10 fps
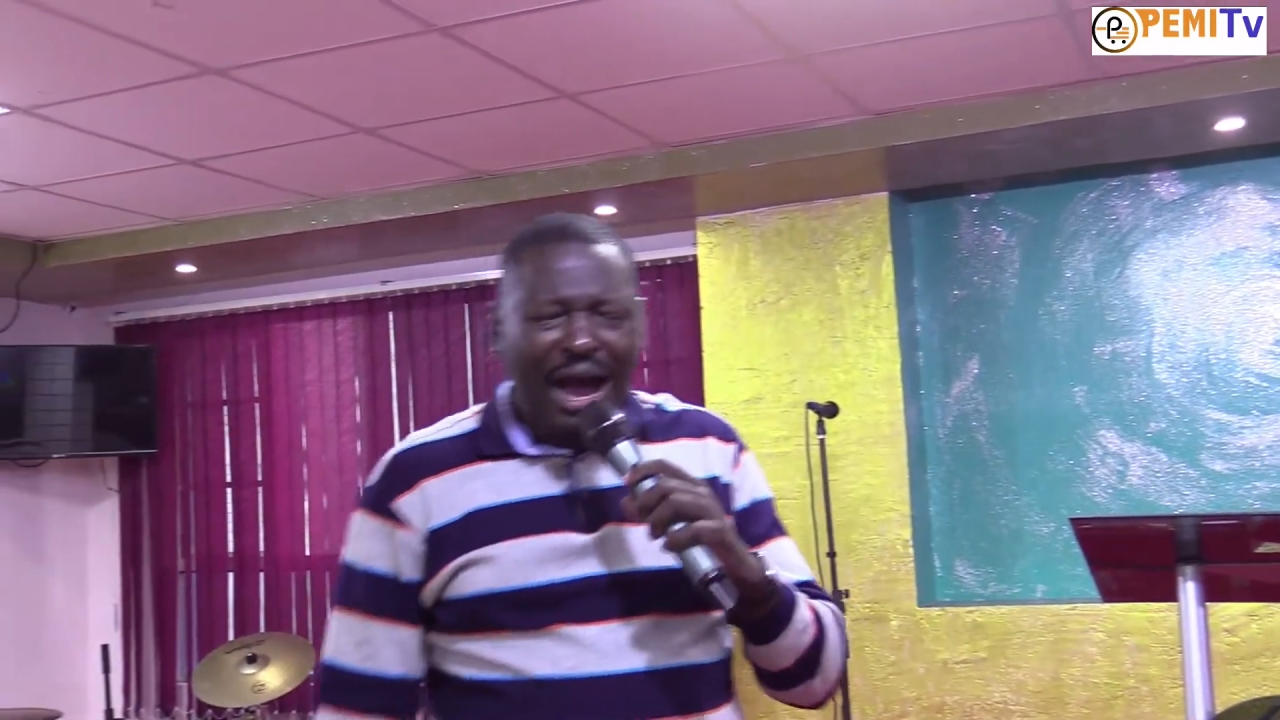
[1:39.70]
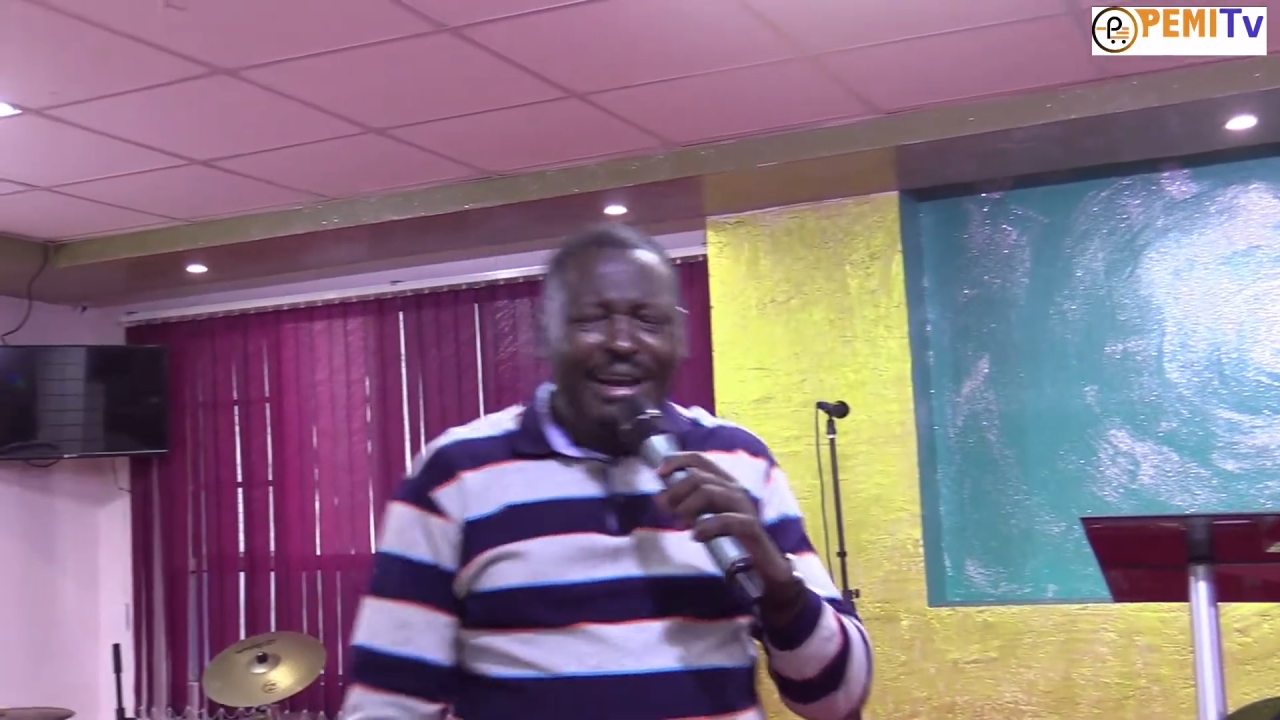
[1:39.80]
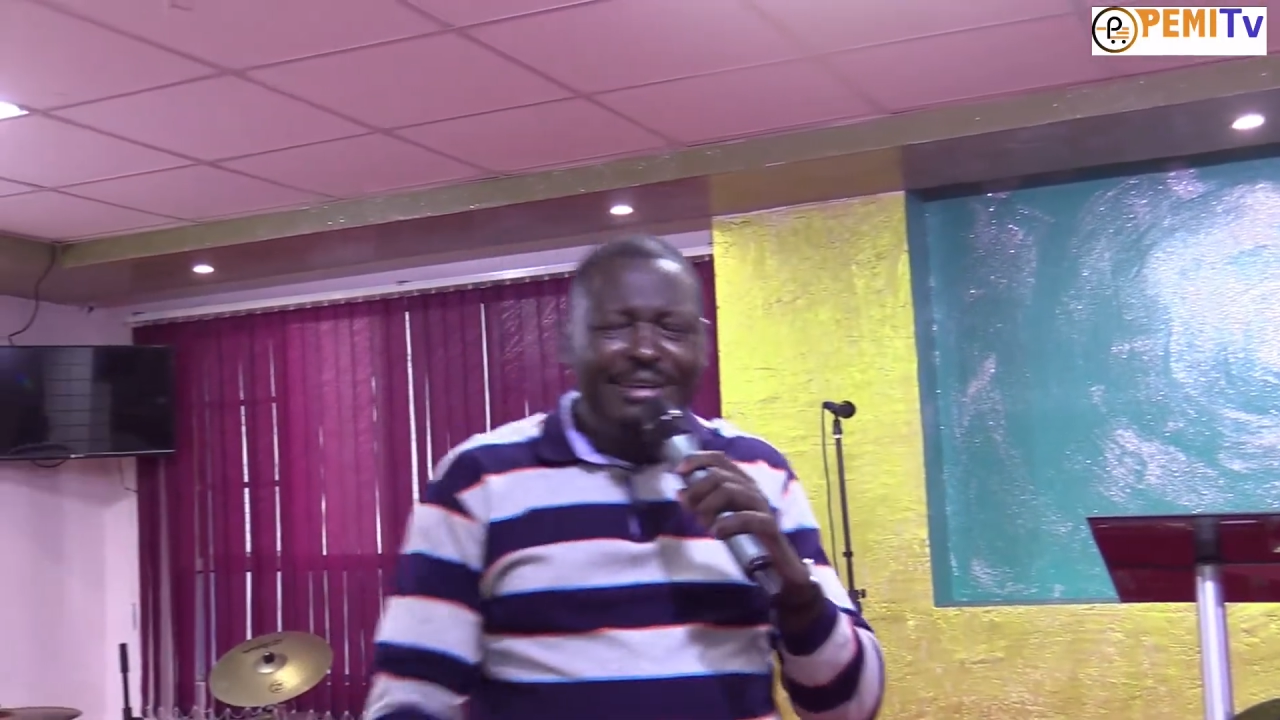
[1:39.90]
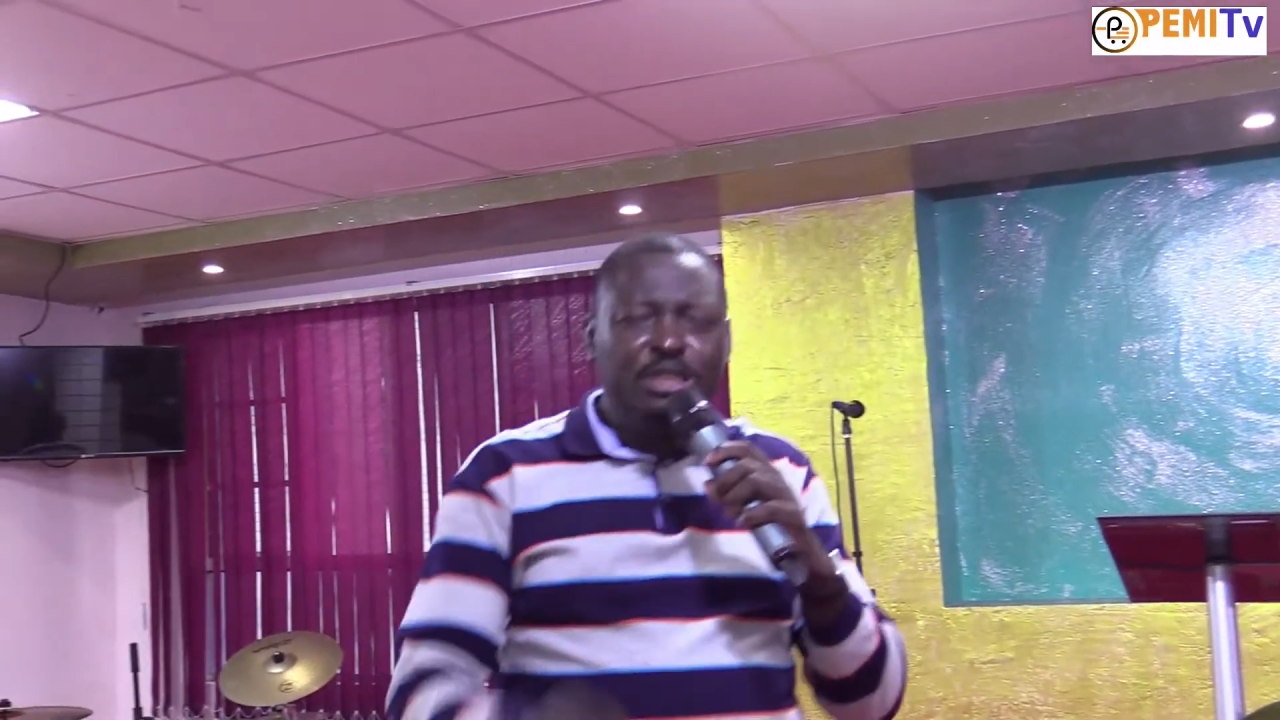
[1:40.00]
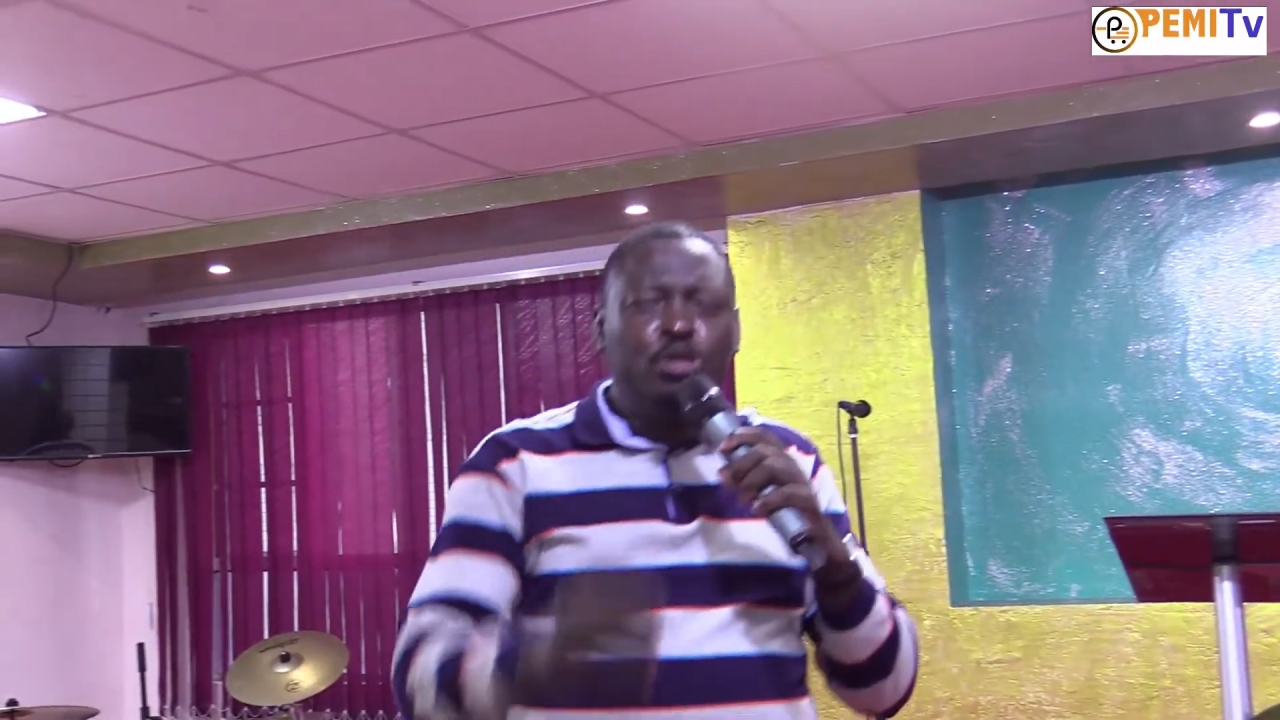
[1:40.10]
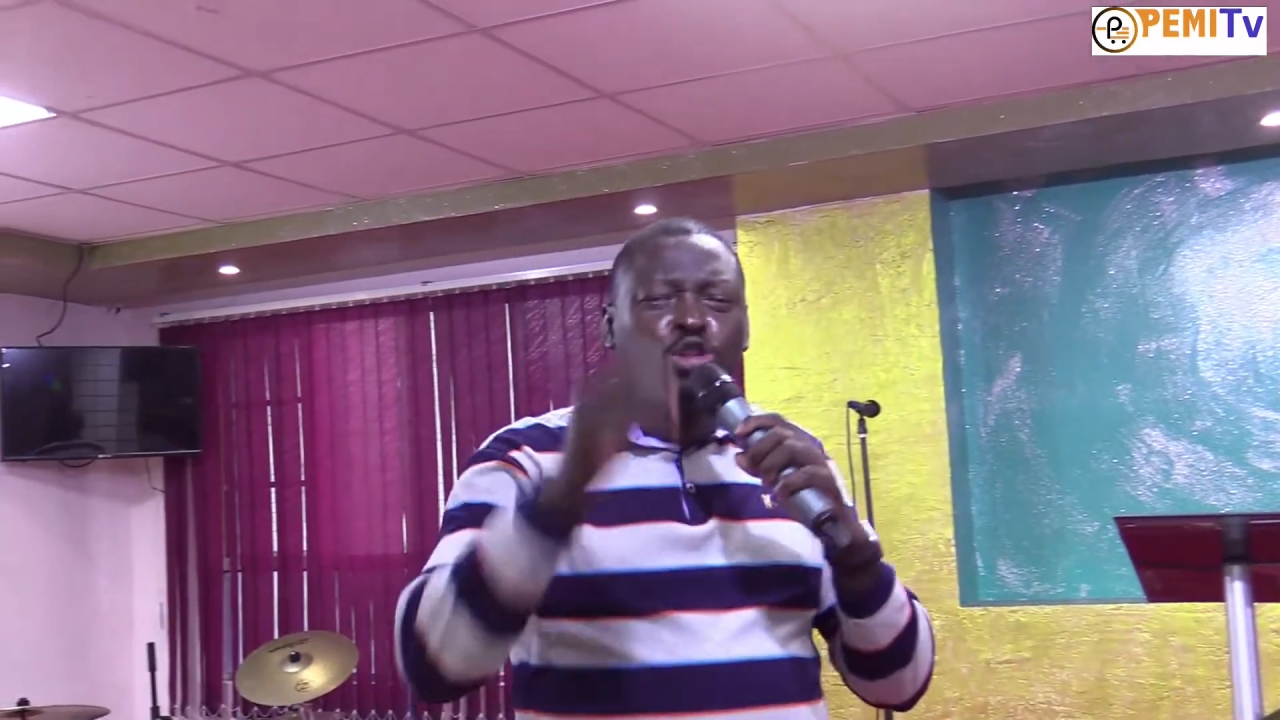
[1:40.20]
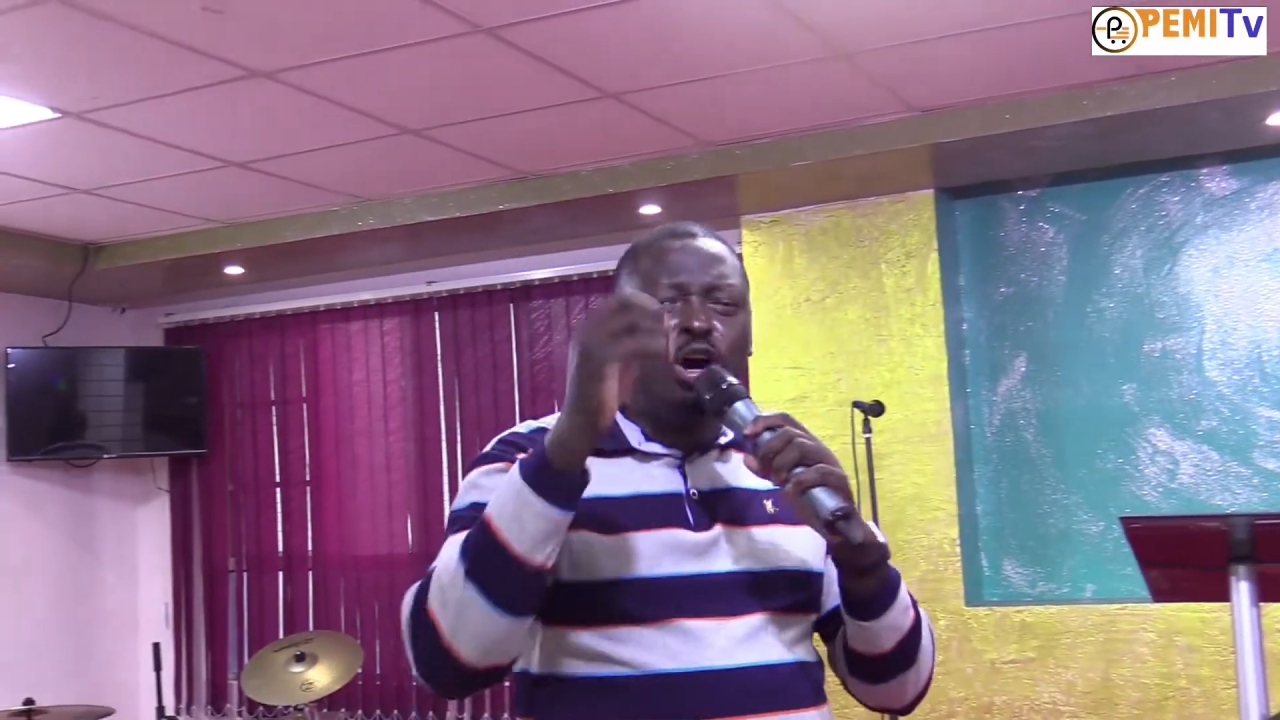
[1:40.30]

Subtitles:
and you